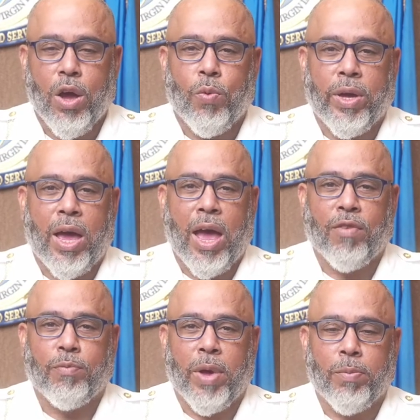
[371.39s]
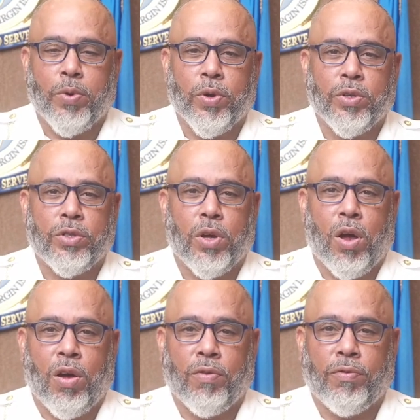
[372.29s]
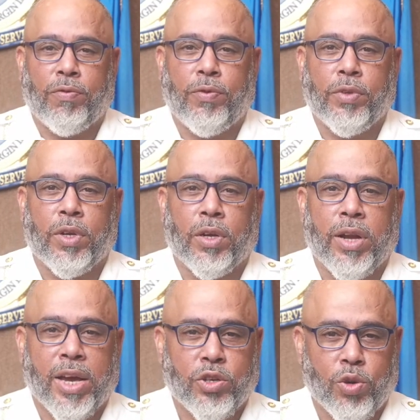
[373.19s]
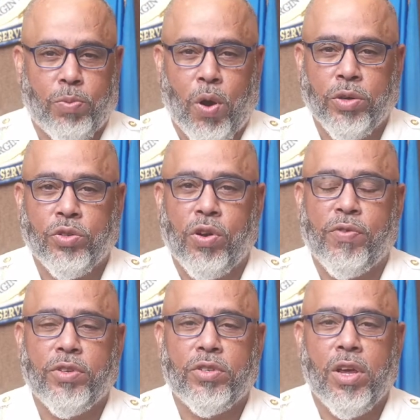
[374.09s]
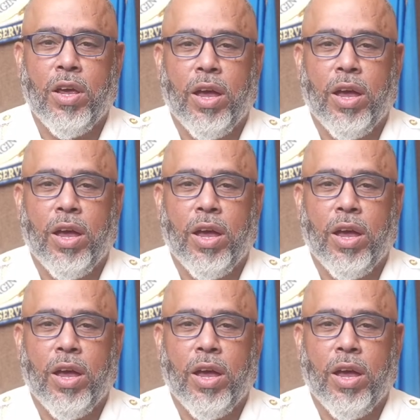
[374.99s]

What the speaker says: we have members of the National Park Service